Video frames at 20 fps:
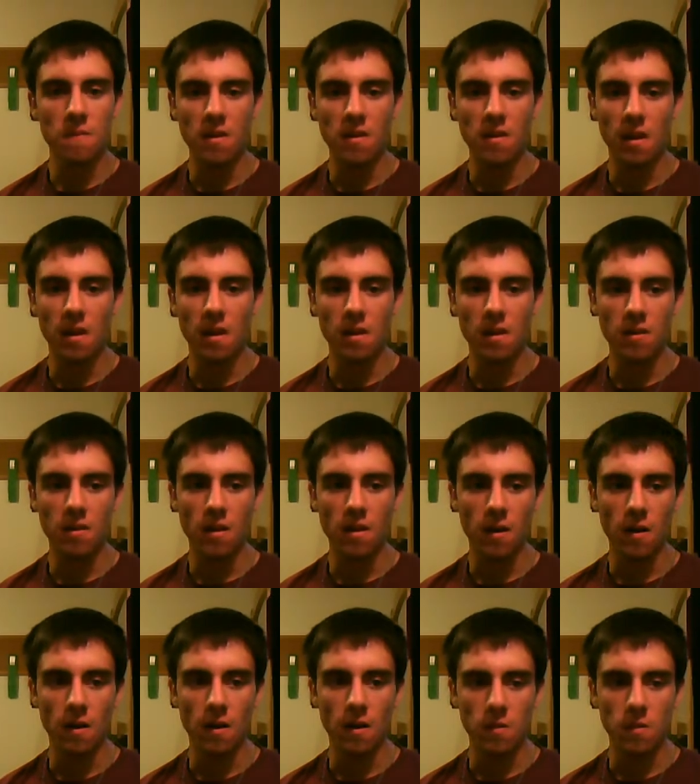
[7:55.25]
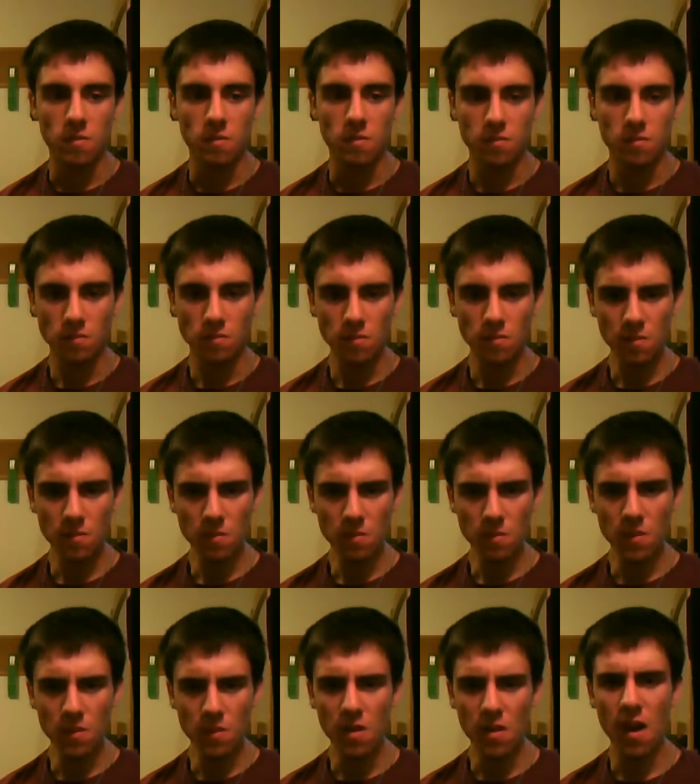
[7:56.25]
And
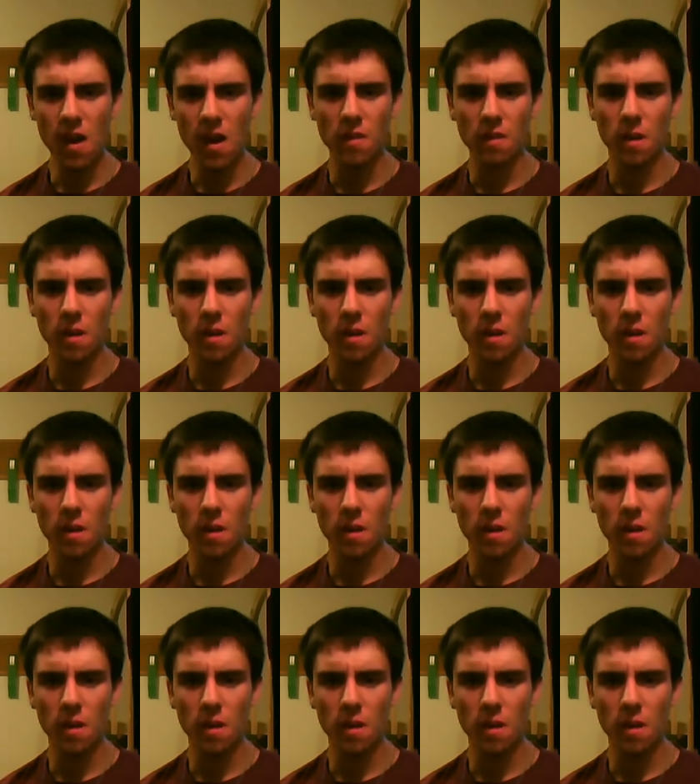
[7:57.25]
yeah,